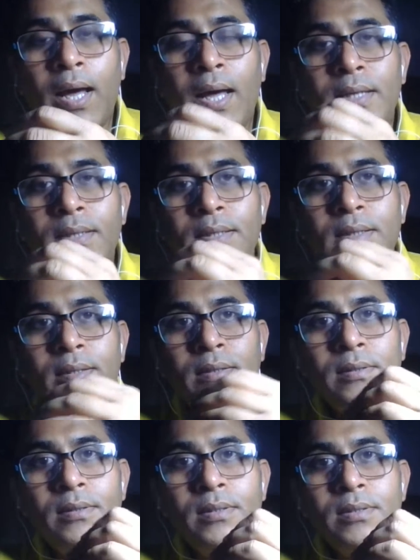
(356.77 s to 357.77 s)
And
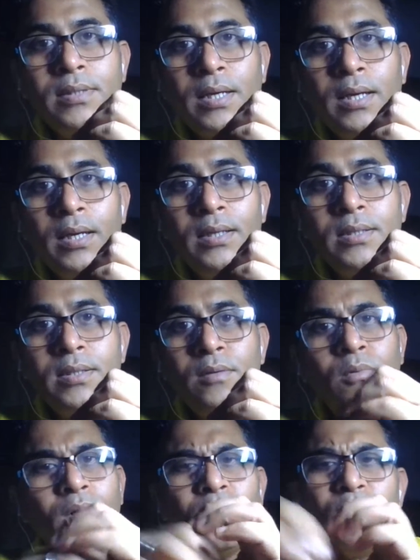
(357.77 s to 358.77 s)
secondly is
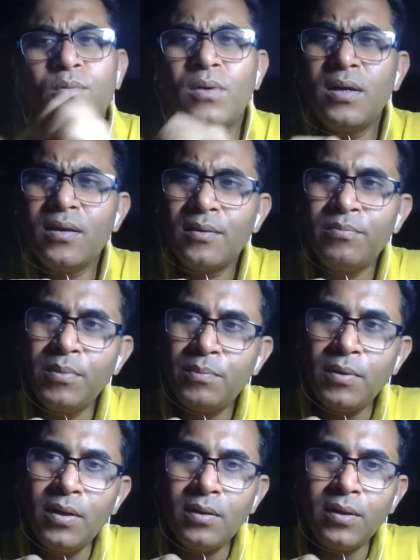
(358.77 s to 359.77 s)
that what do you want
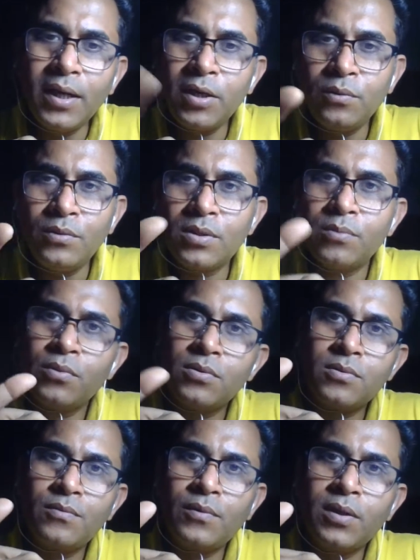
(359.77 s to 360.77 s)
people relate to you?
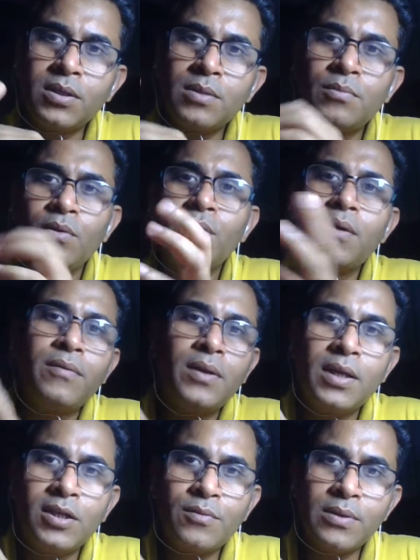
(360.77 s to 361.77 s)
Suppose for example you have
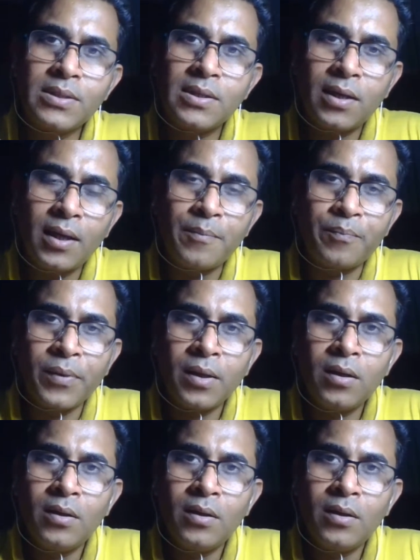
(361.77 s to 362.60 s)
any XYZ name.